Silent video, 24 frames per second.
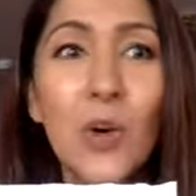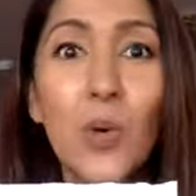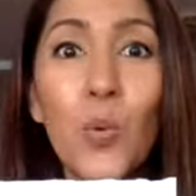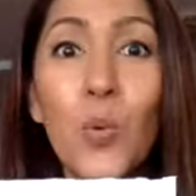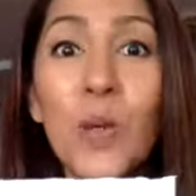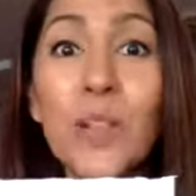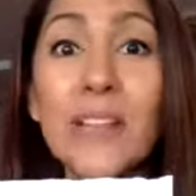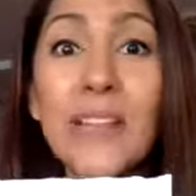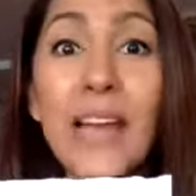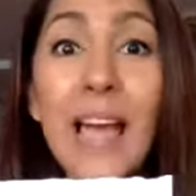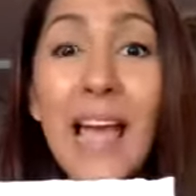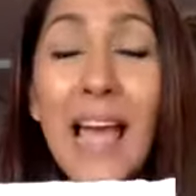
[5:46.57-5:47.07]

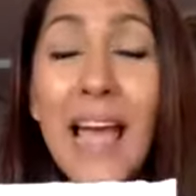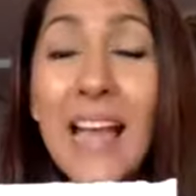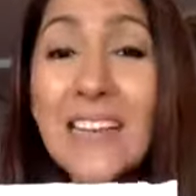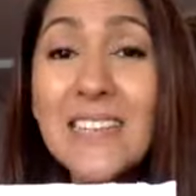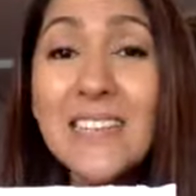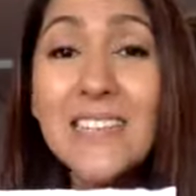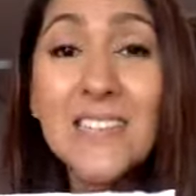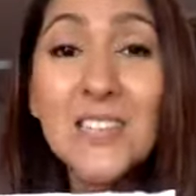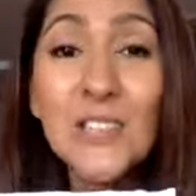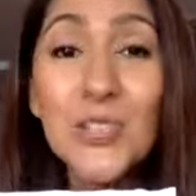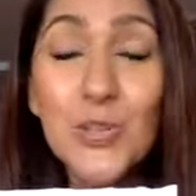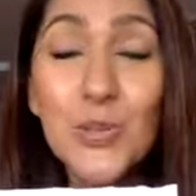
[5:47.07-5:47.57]
well, the
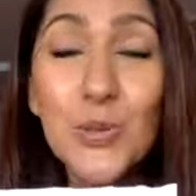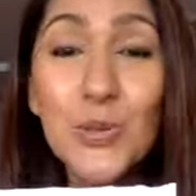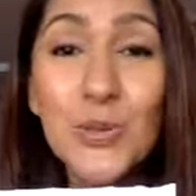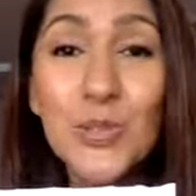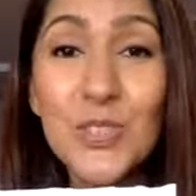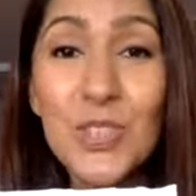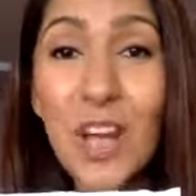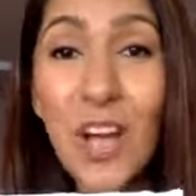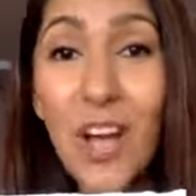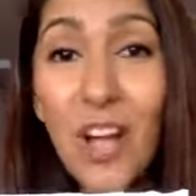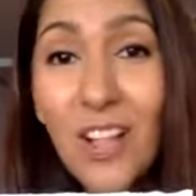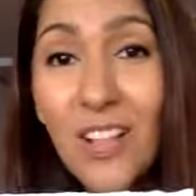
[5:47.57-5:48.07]
axe is too
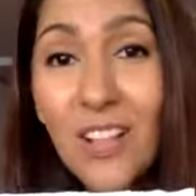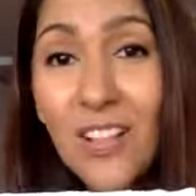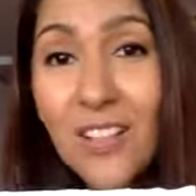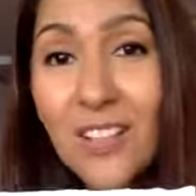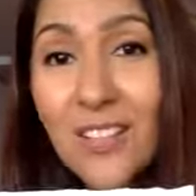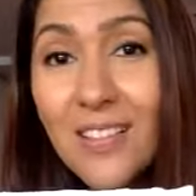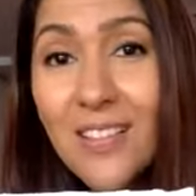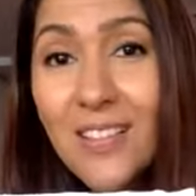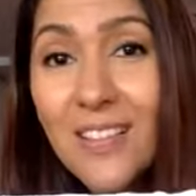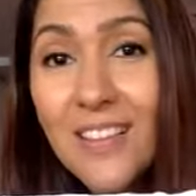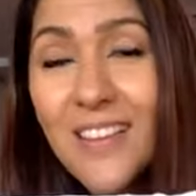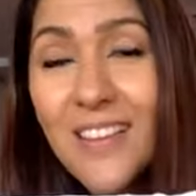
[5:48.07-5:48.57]

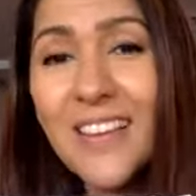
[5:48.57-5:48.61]
dull.